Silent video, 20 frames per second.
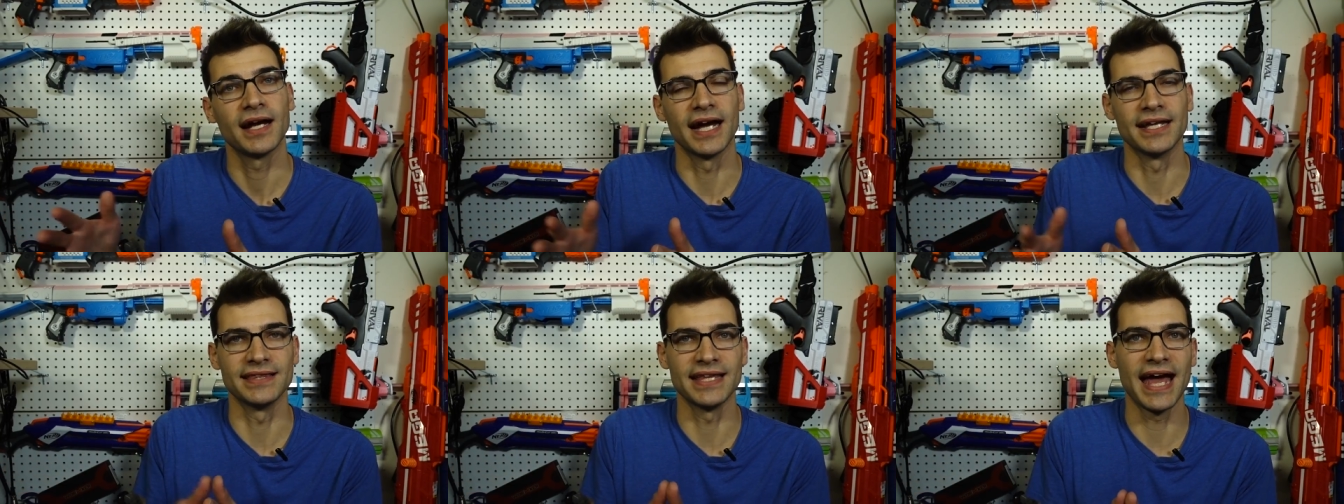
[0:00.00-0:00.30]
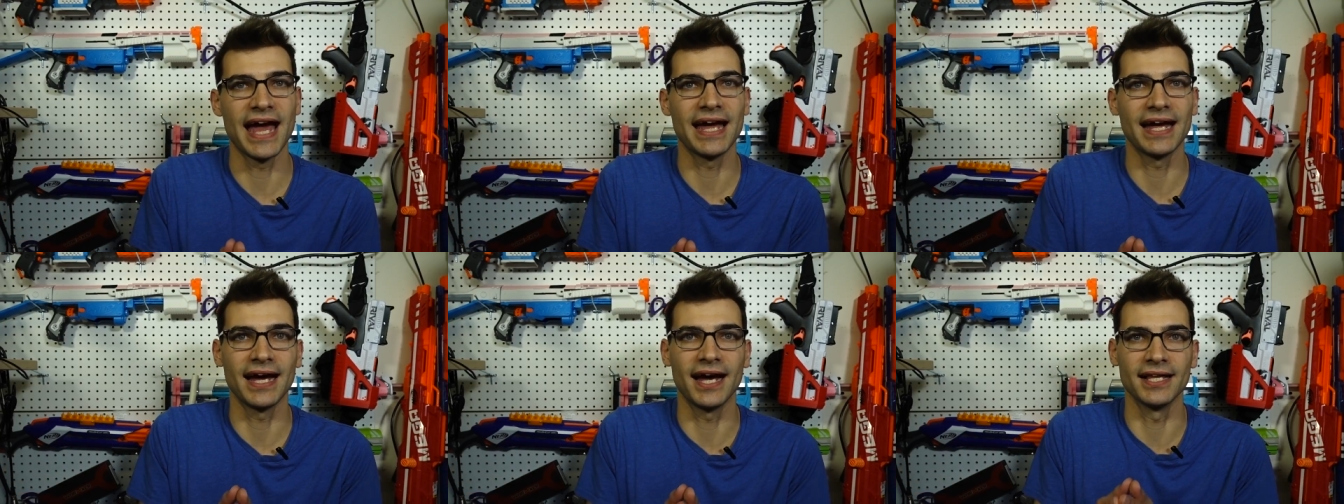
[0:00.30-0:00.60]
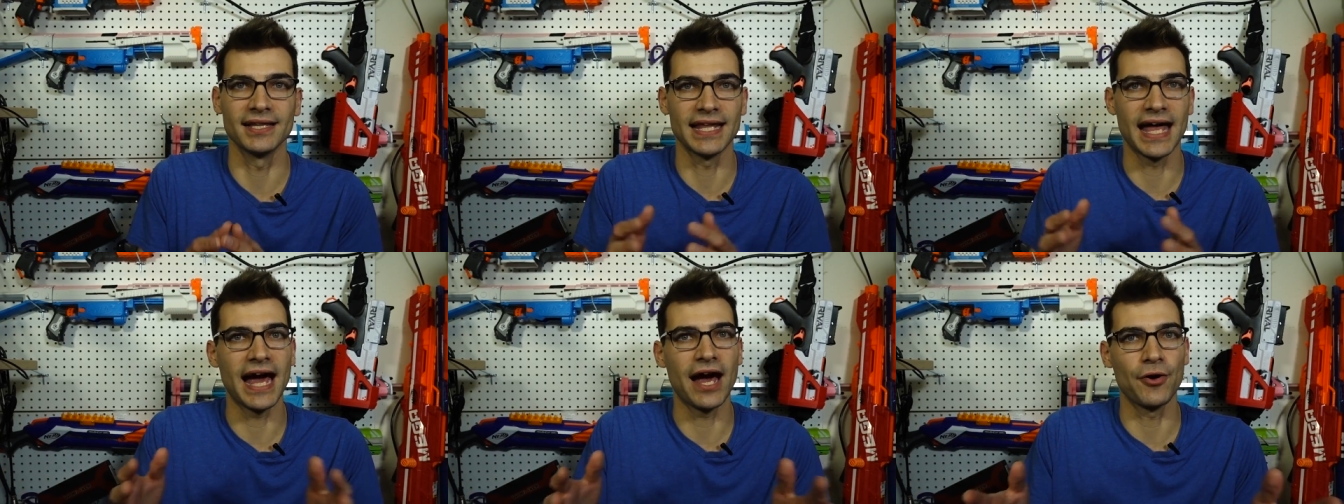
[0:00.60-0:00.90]
And that
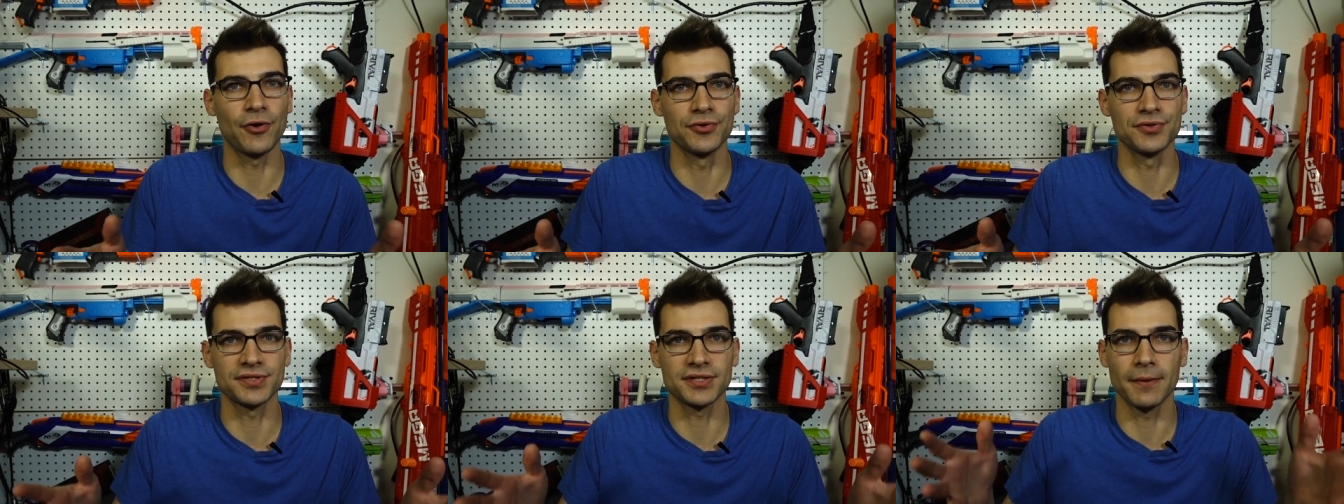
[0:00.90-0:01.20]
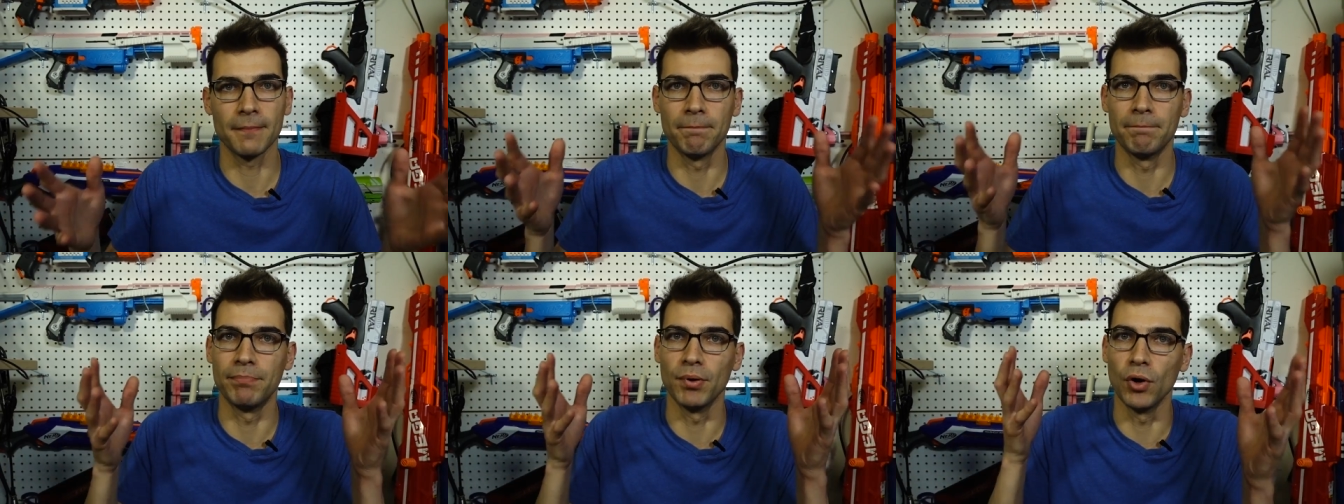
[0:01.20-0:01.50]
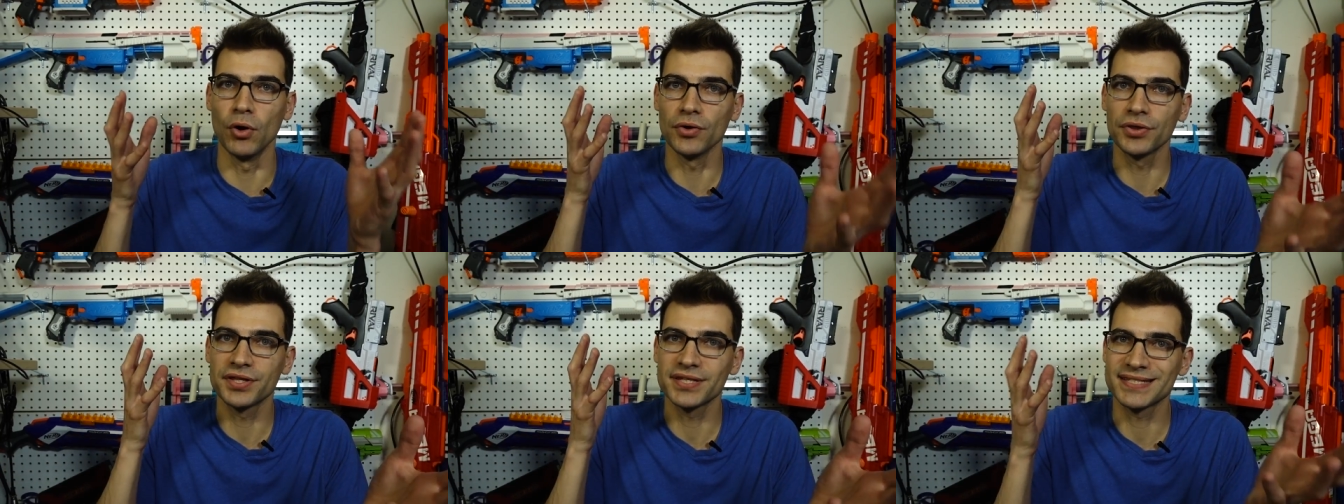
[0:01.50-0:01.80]
allows
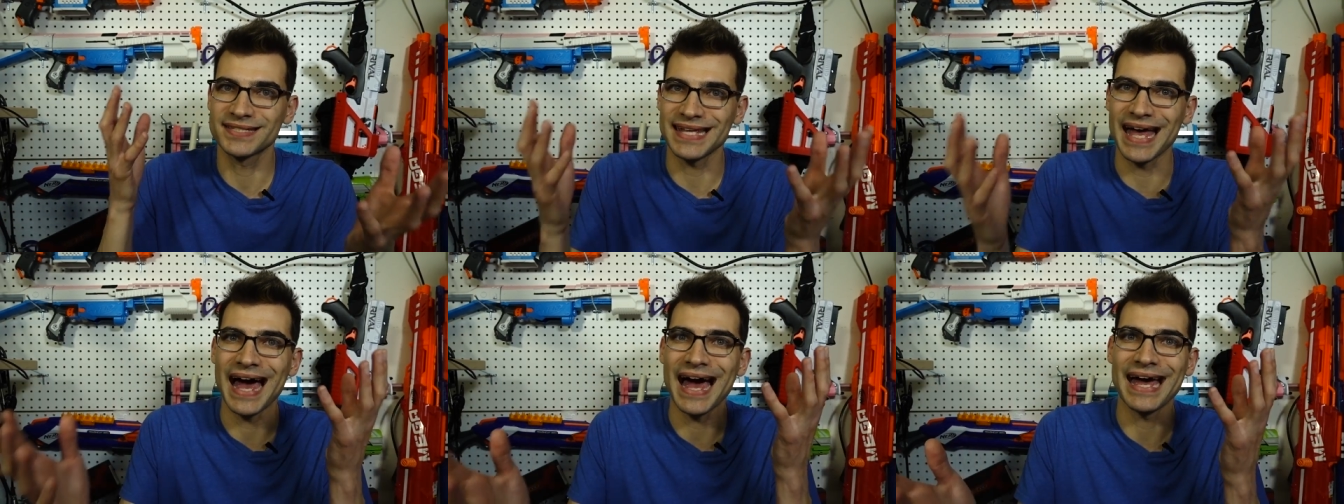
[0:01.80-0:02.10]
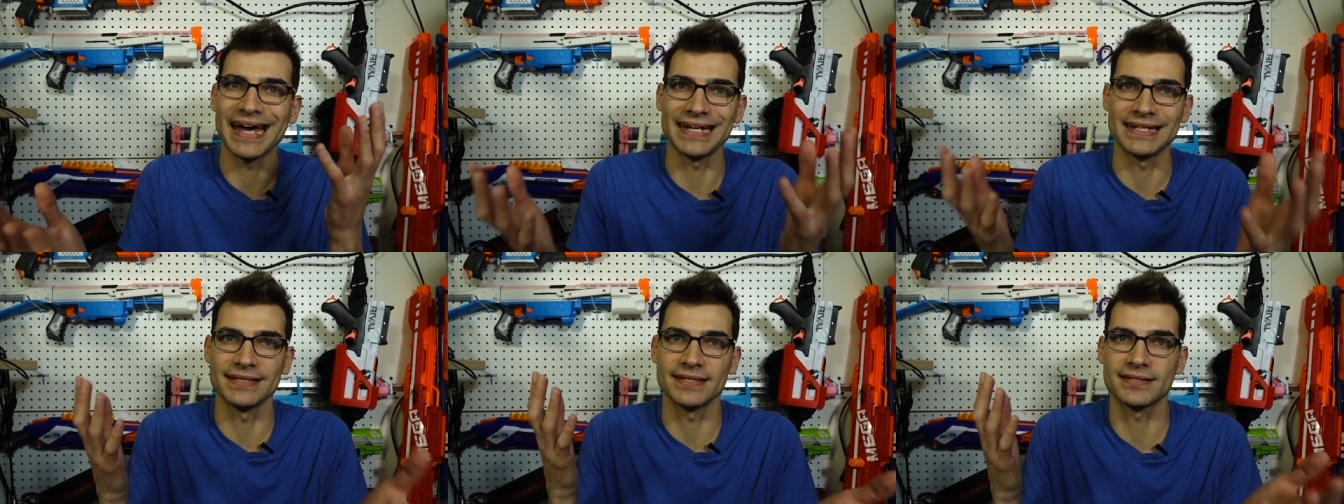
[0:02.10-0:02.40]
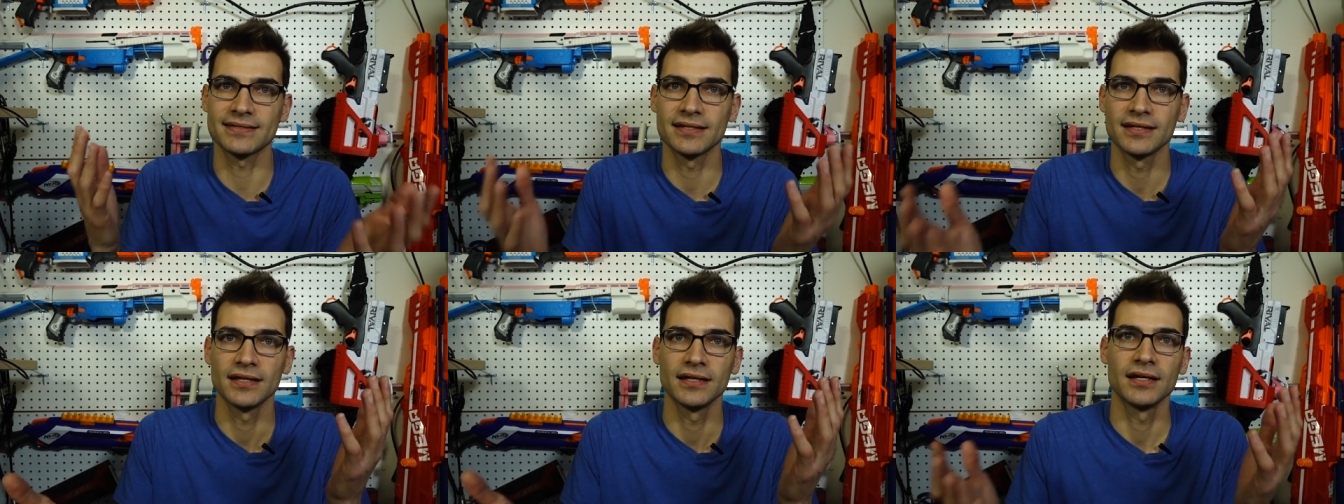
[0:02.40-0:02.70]
both
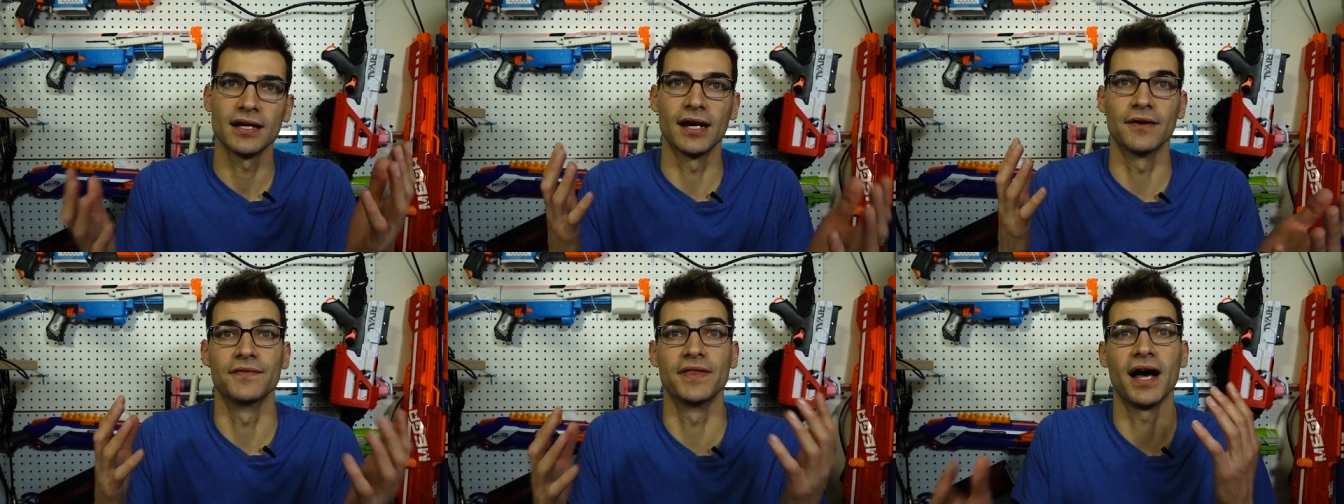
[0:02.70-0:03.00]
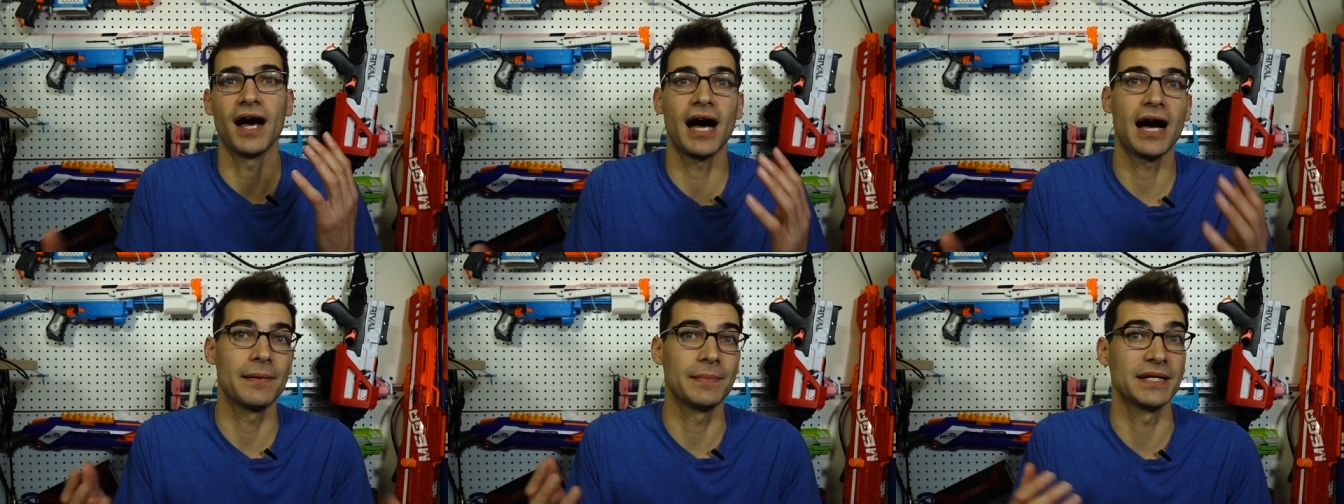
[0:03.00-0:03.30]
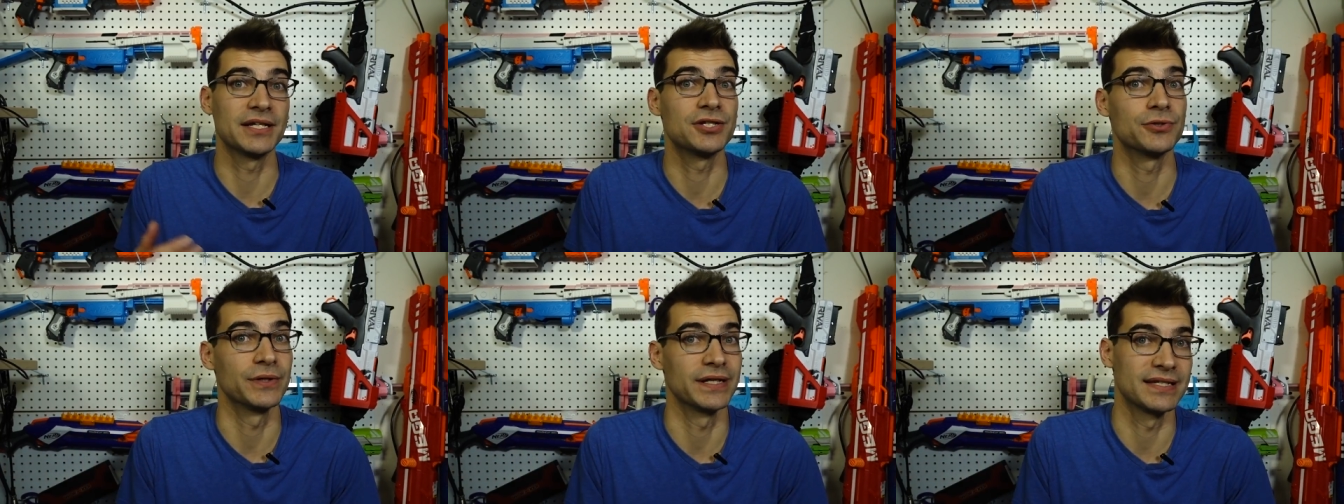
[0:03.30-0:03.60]
sides of the
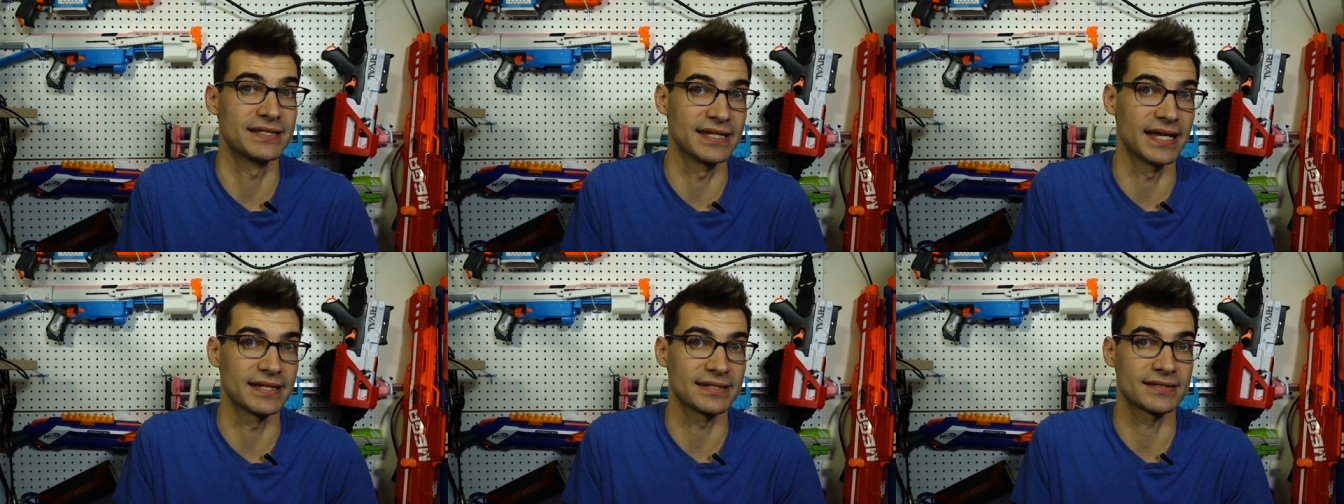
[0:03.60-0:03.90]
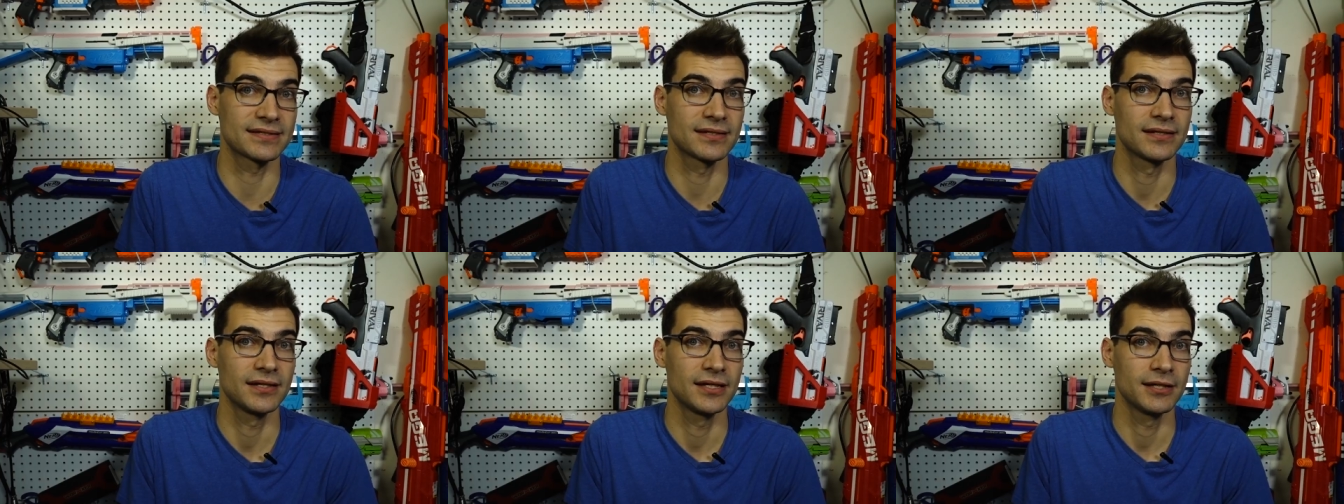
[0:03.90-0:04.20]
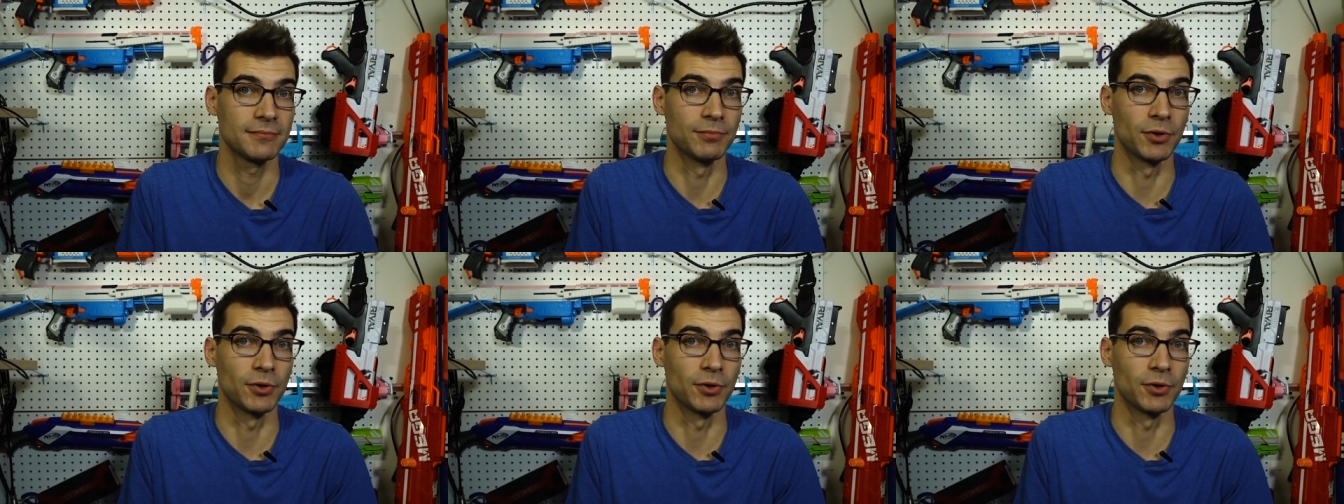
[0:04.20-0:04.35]
hobby to exist